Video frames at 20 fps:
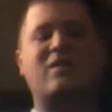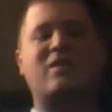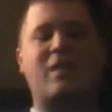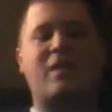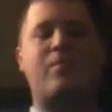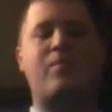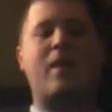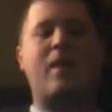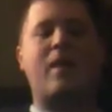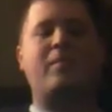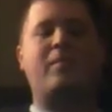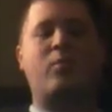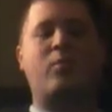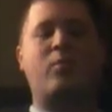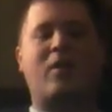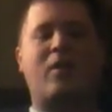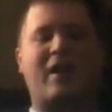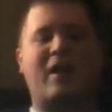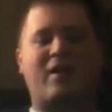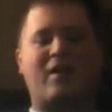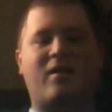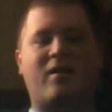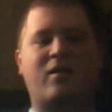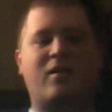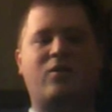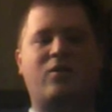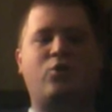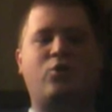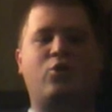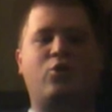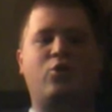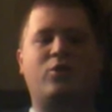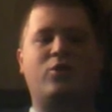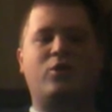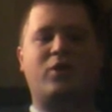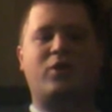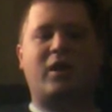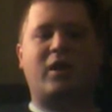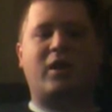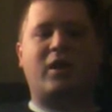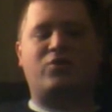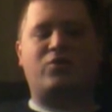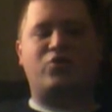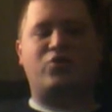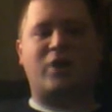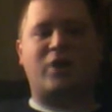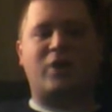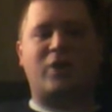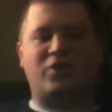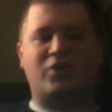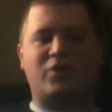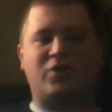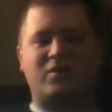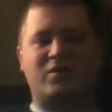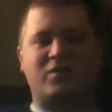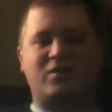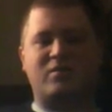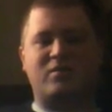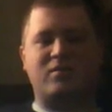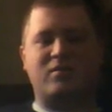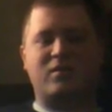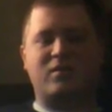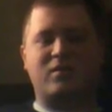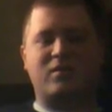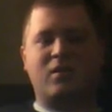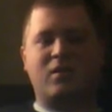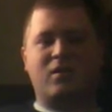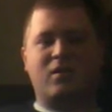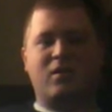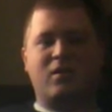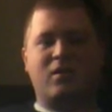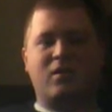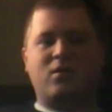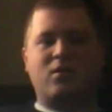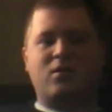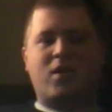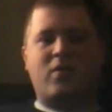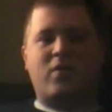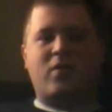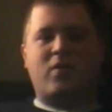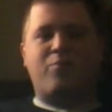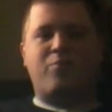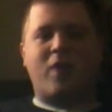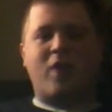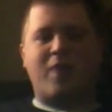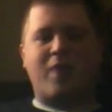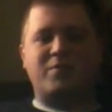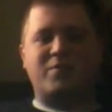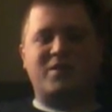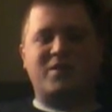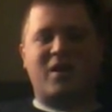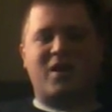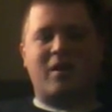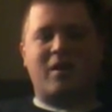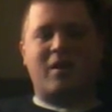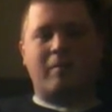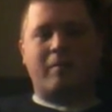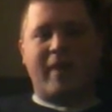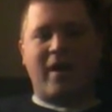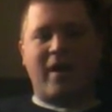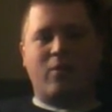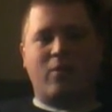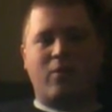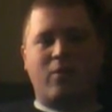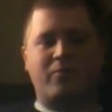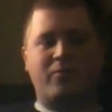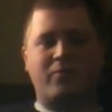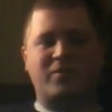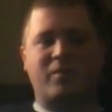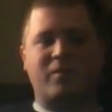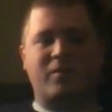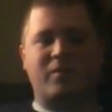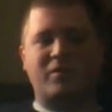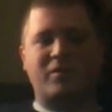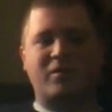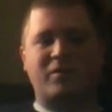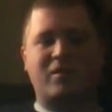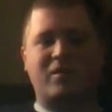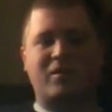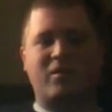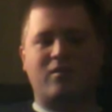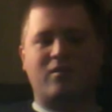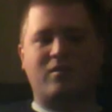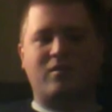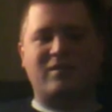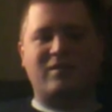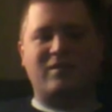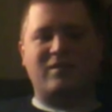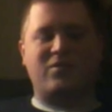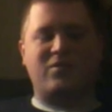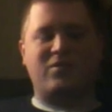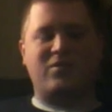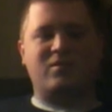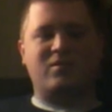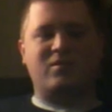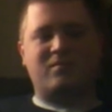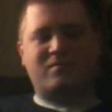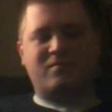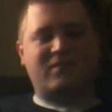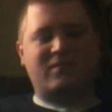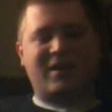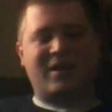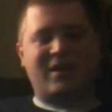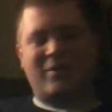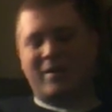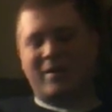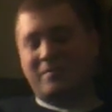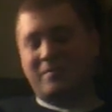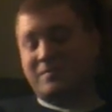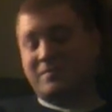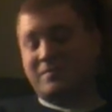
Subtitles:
they probably want, like, good-looking judges, and I was thinking male for some reason, because anyway.